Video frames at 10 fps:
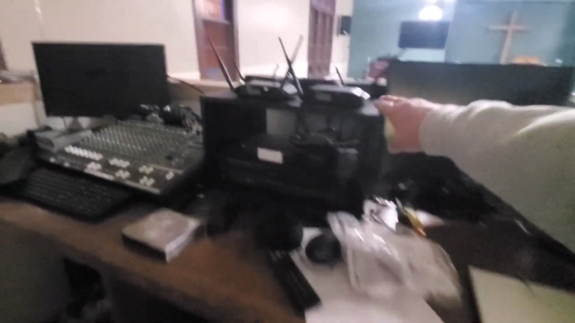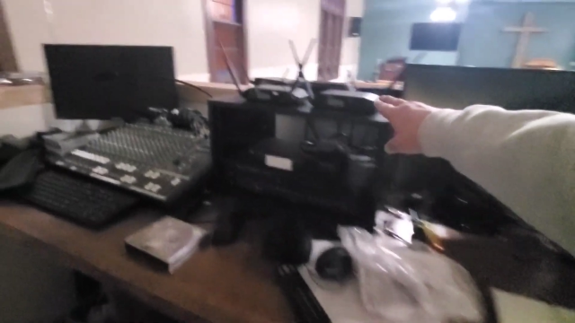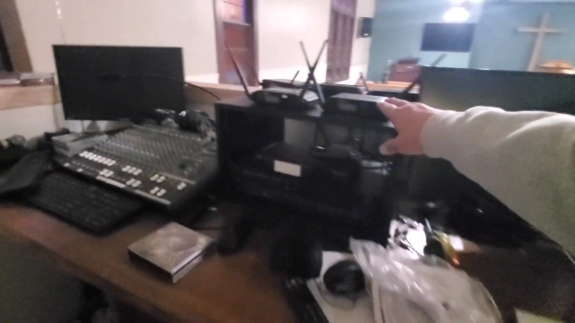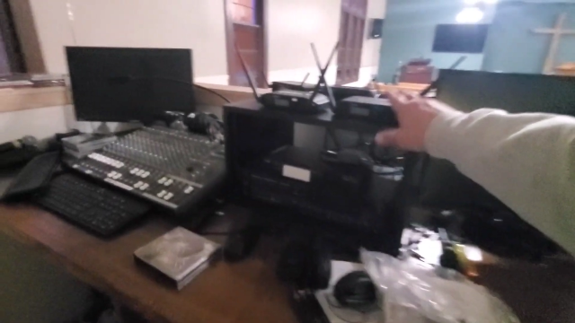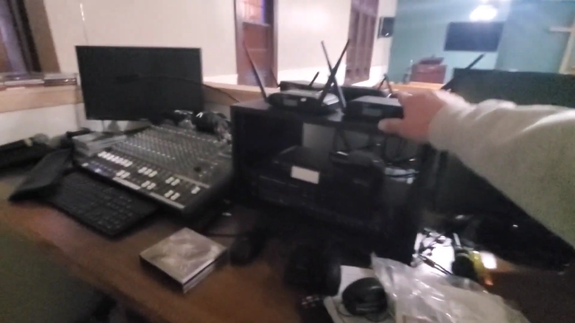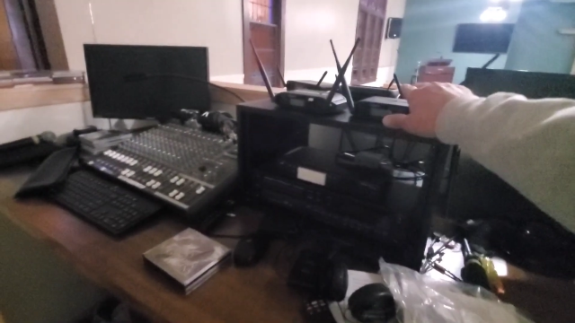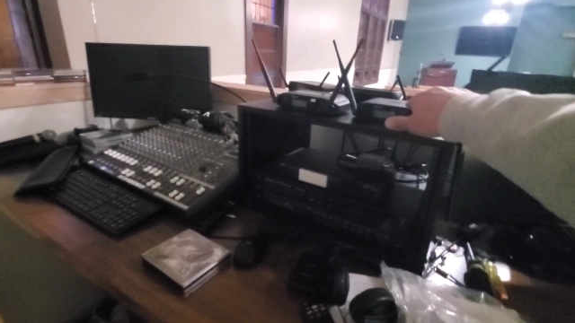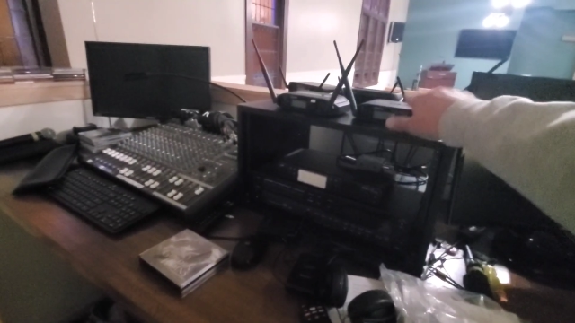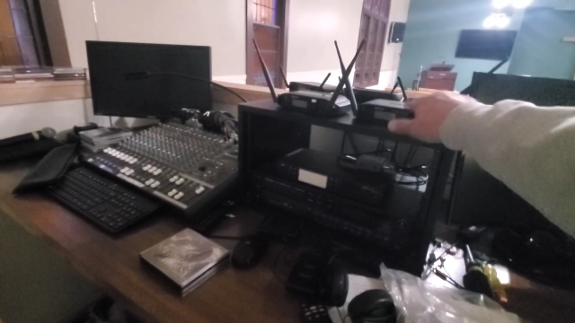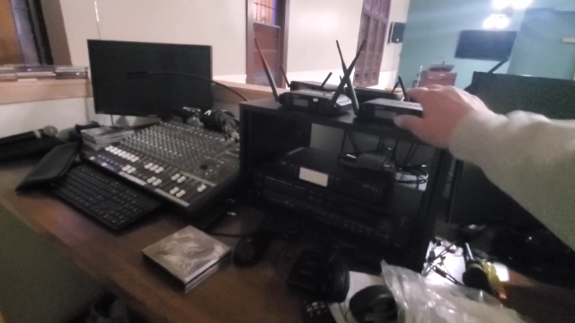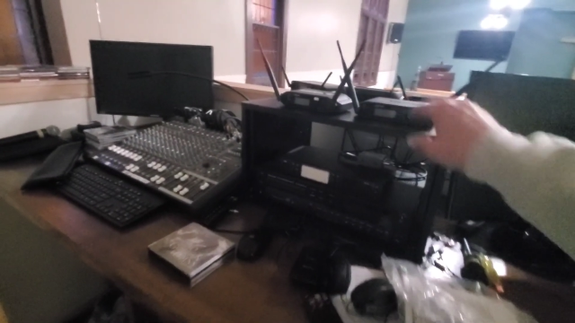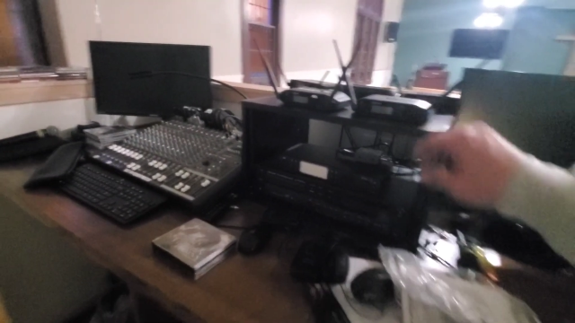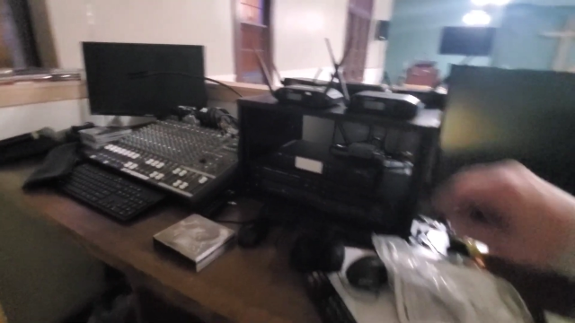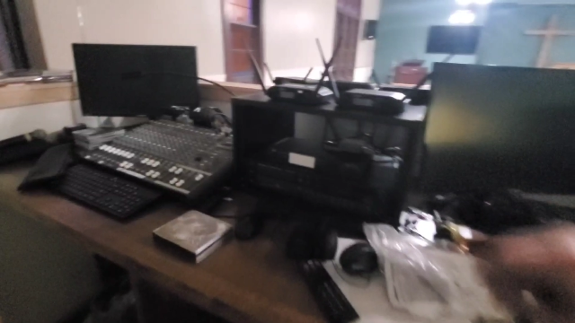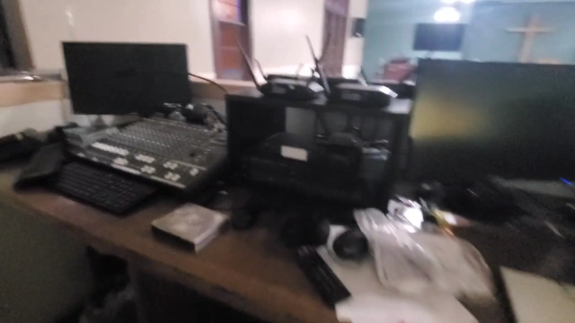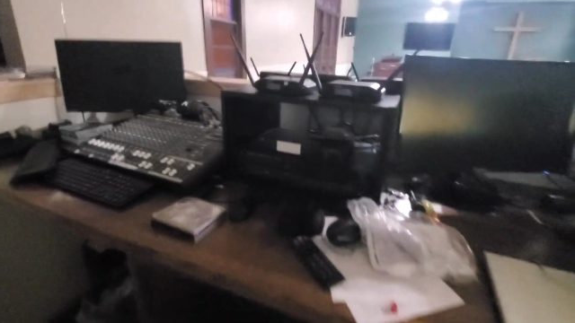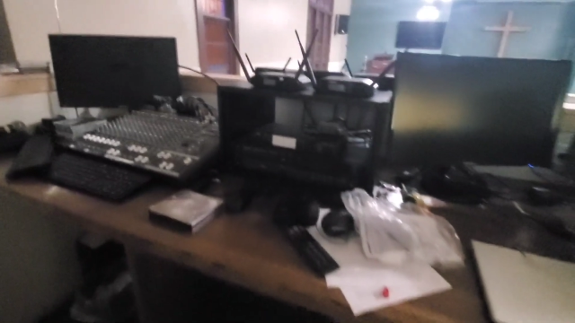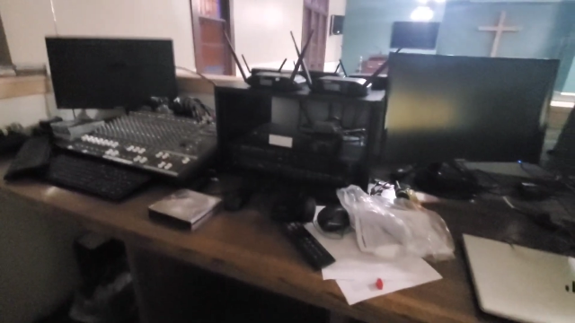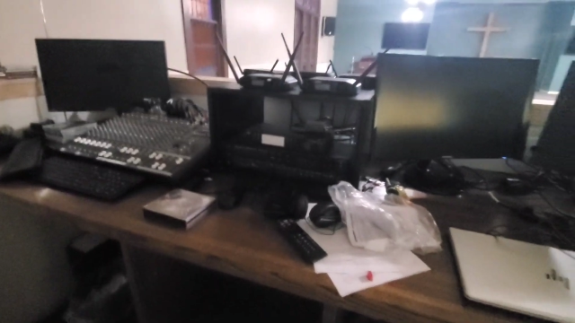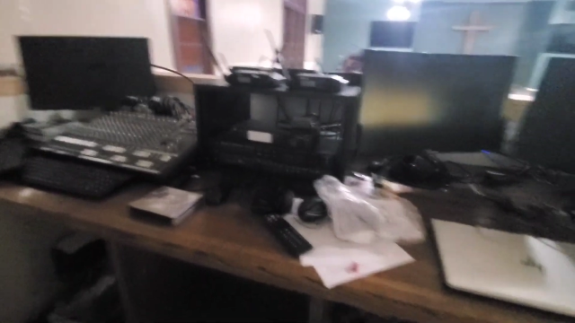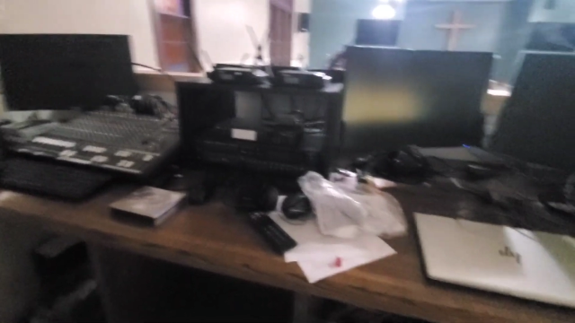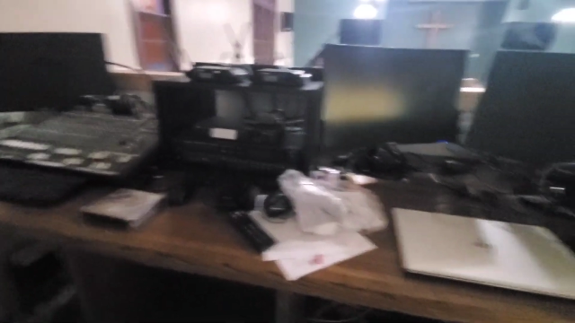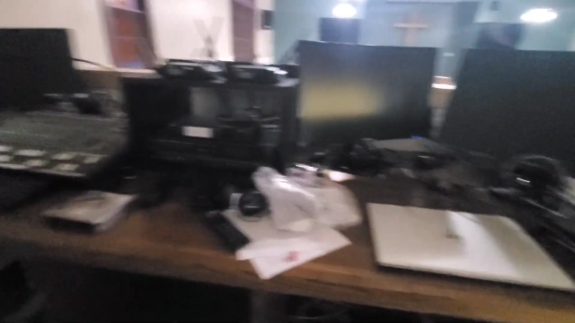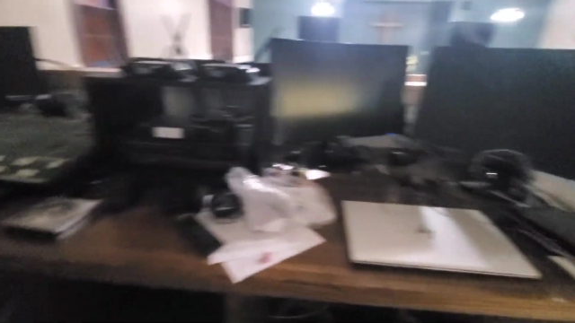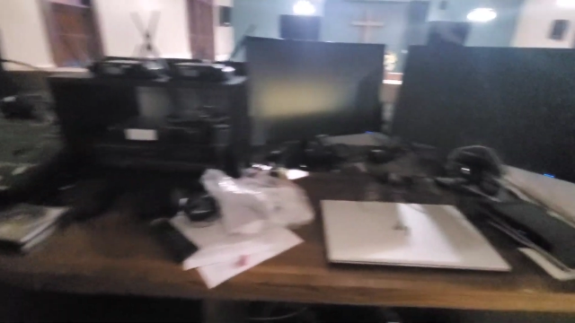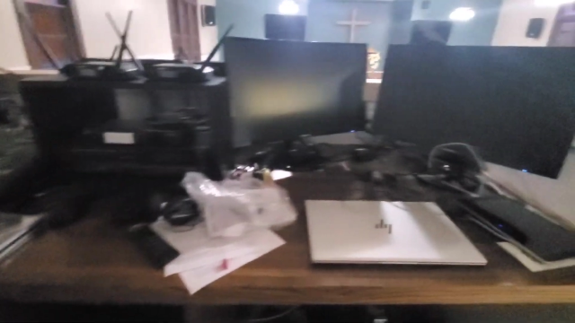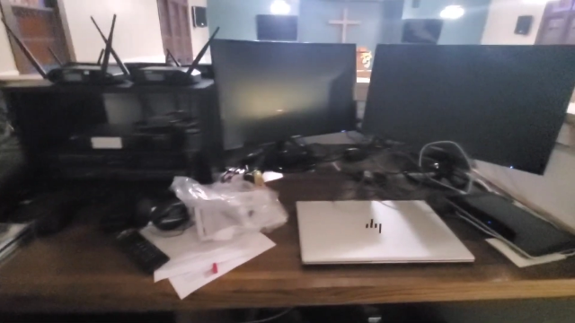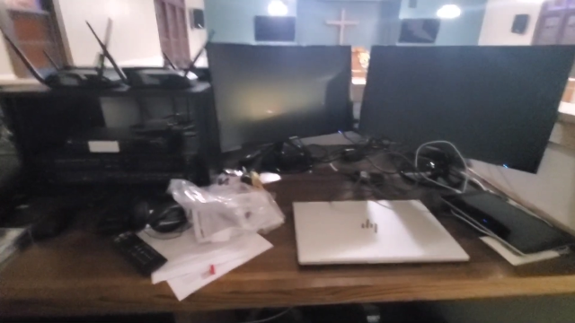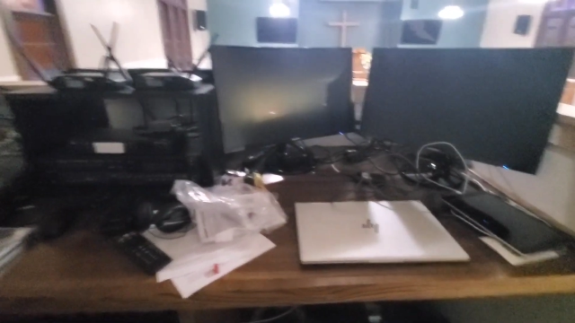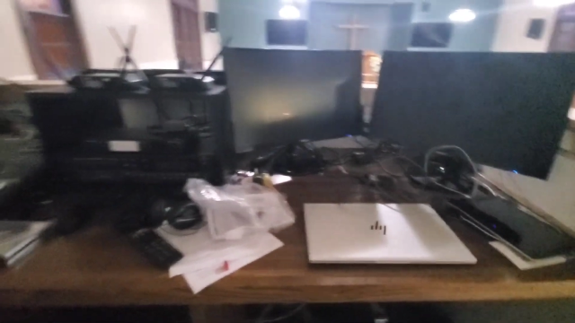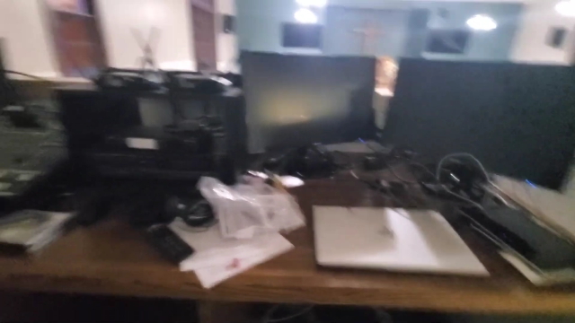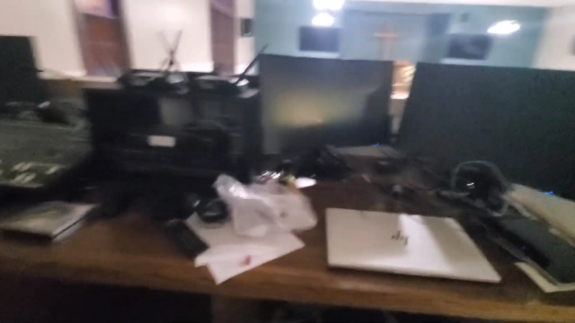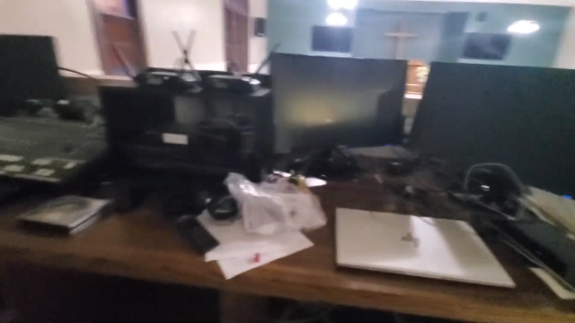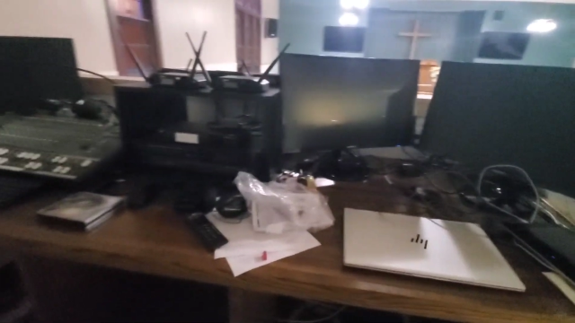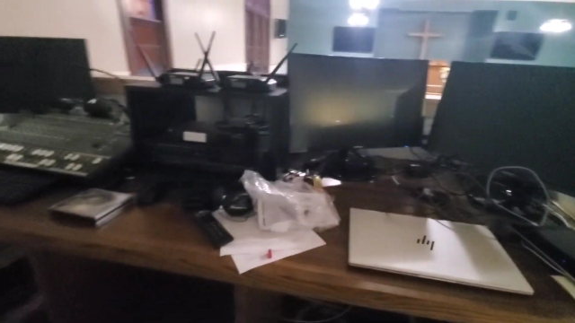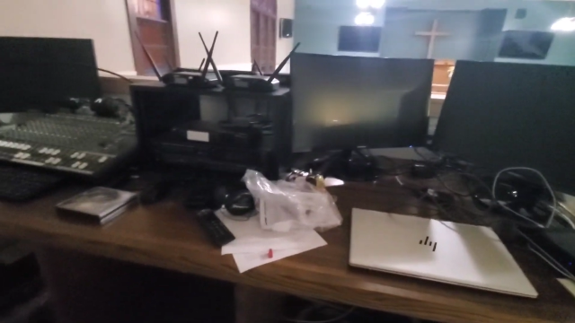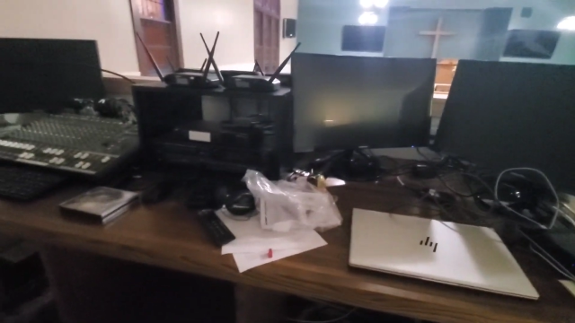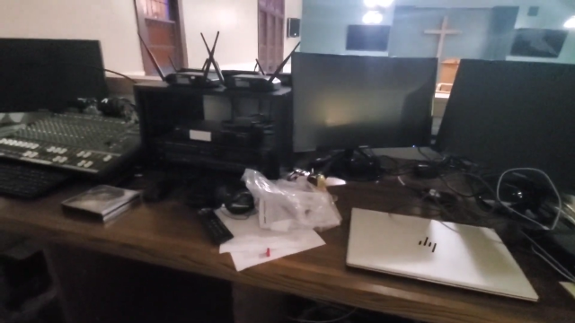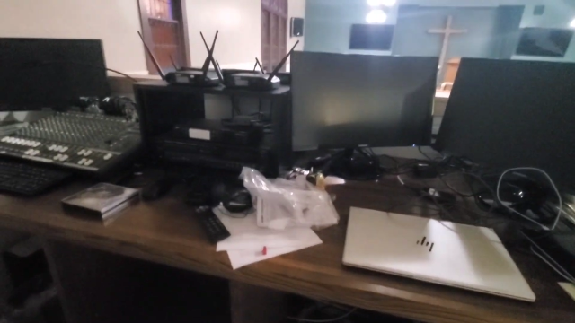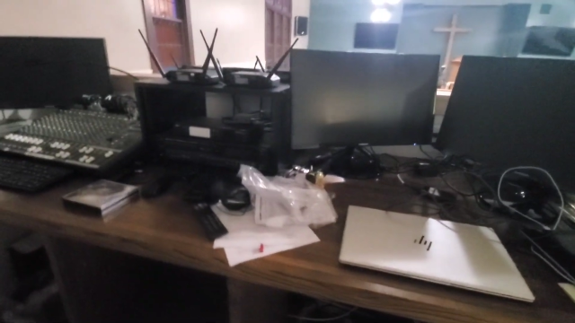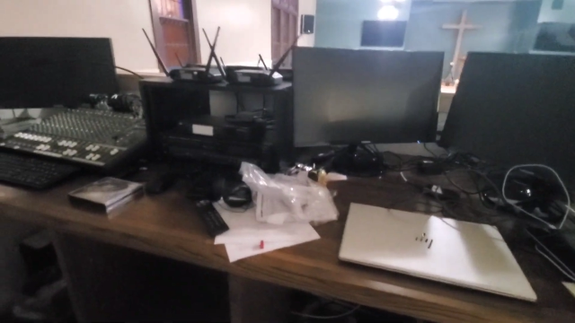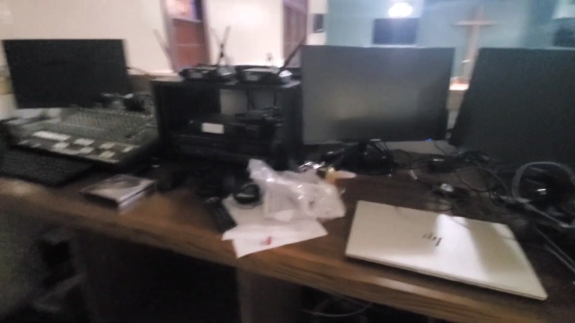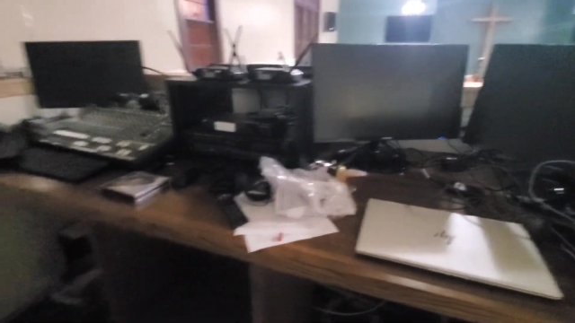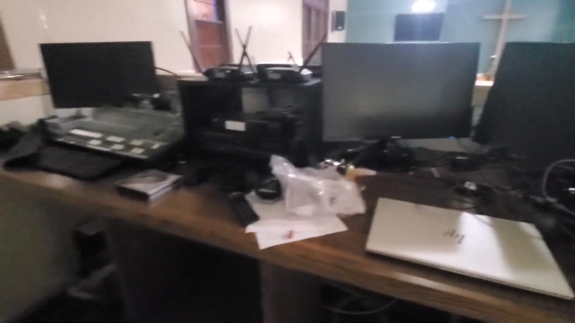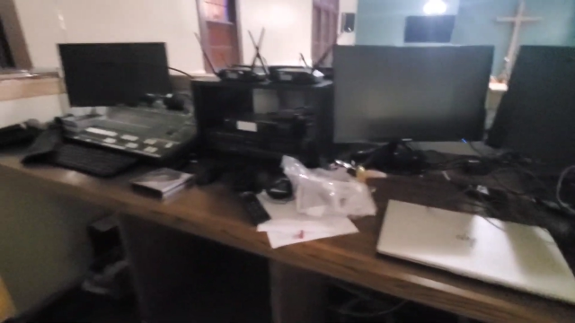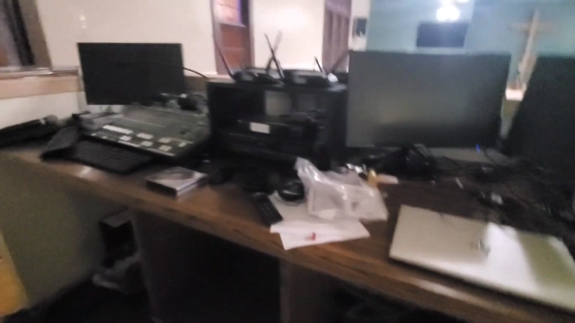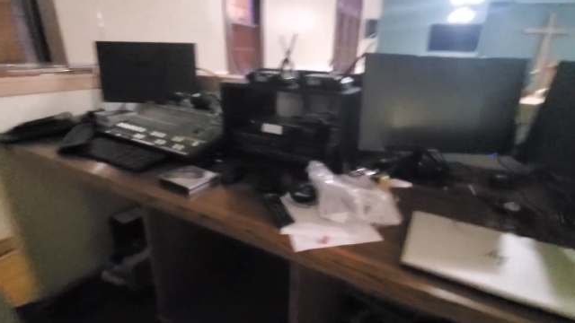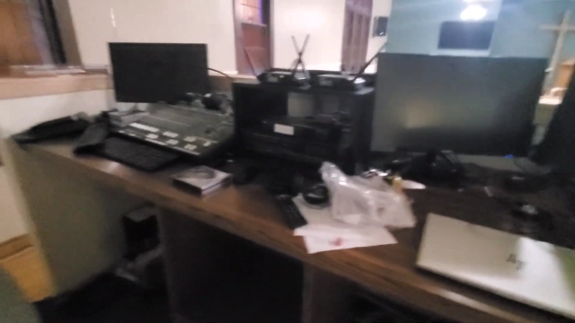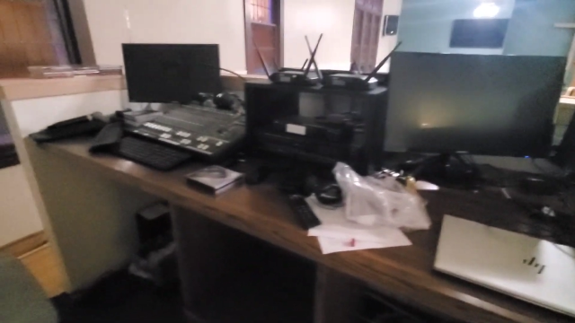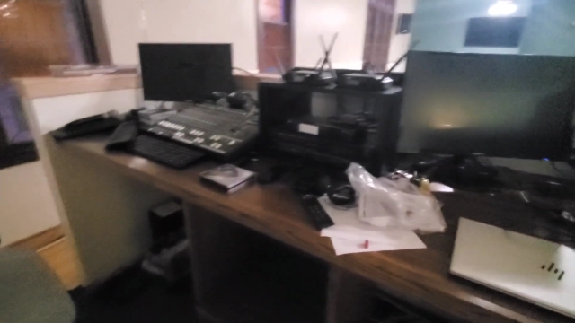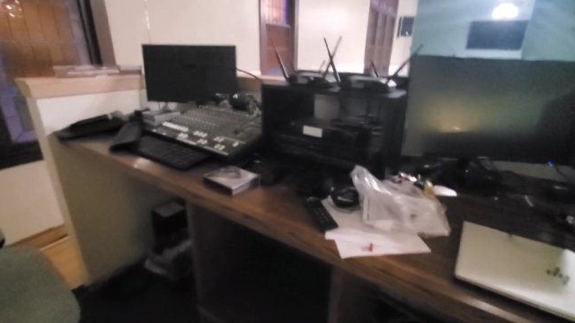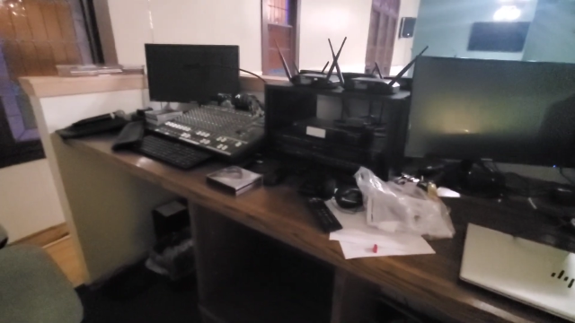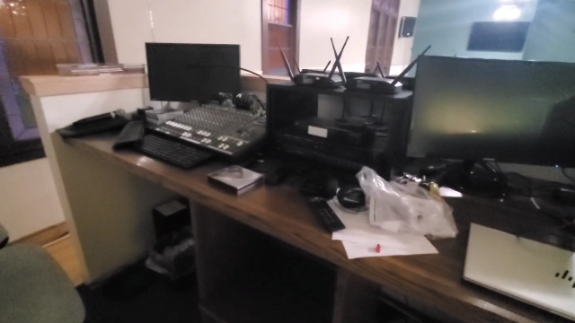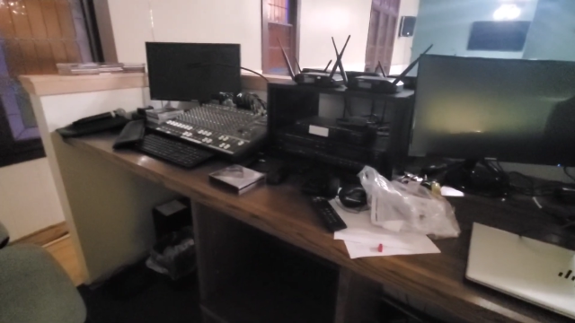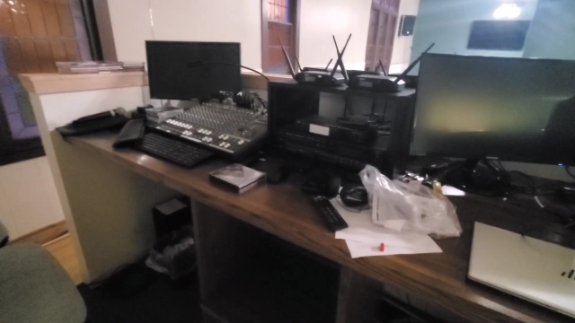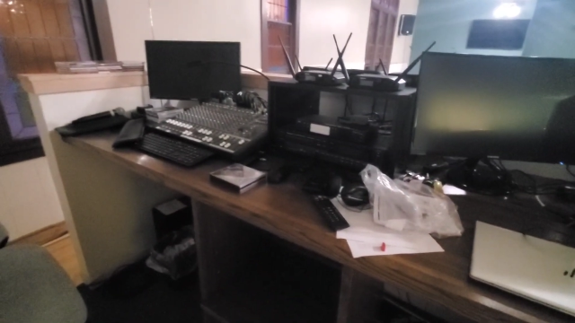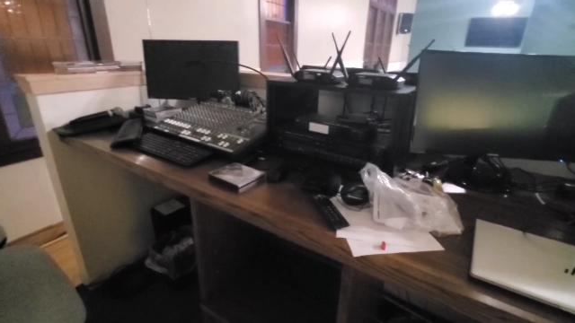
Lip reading: No face is visible, so there are no lips to read.